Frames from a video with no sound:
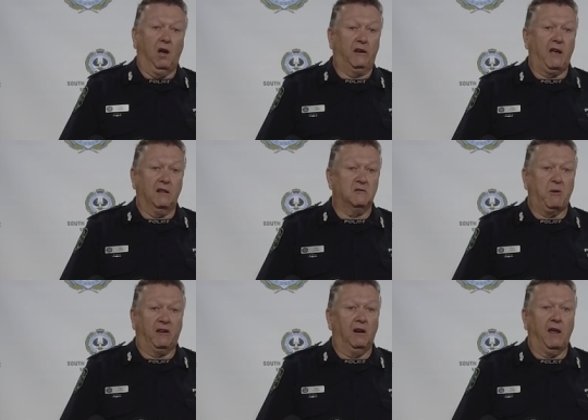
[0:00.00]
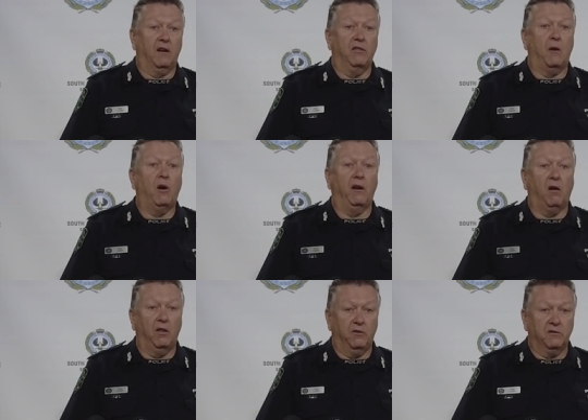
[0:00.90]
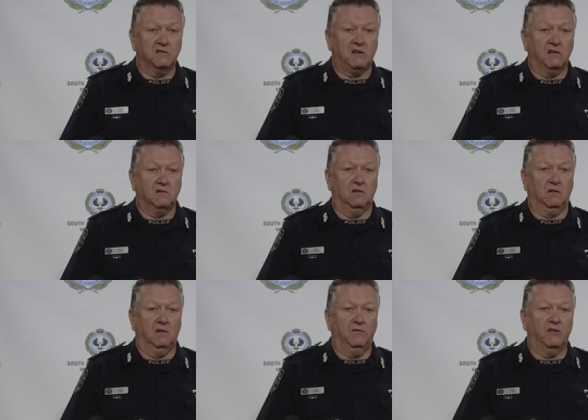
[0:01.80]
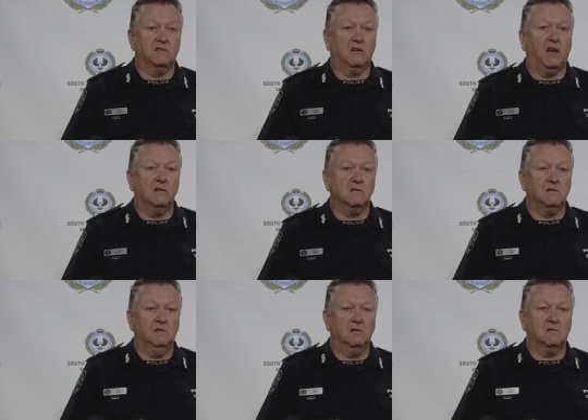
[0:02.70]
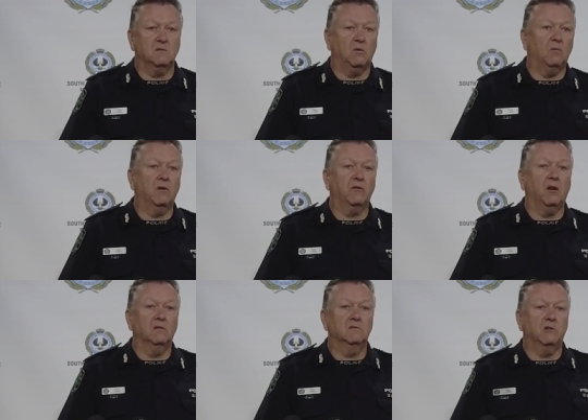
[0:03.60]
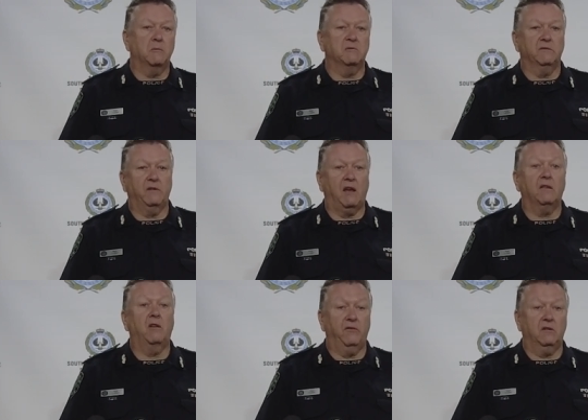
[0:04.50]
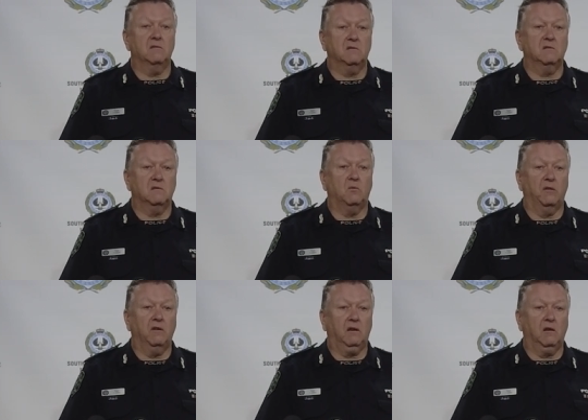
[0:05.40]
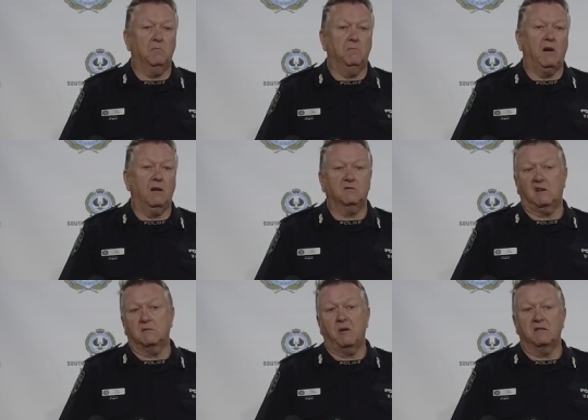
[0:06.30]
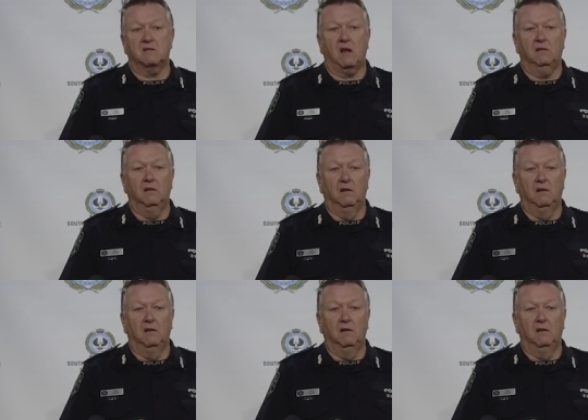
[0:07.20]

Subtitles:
I can't speculate on that one either at this stage, early in the investigation, as to what we've got in terms of other evidence as to what the male suspect's done.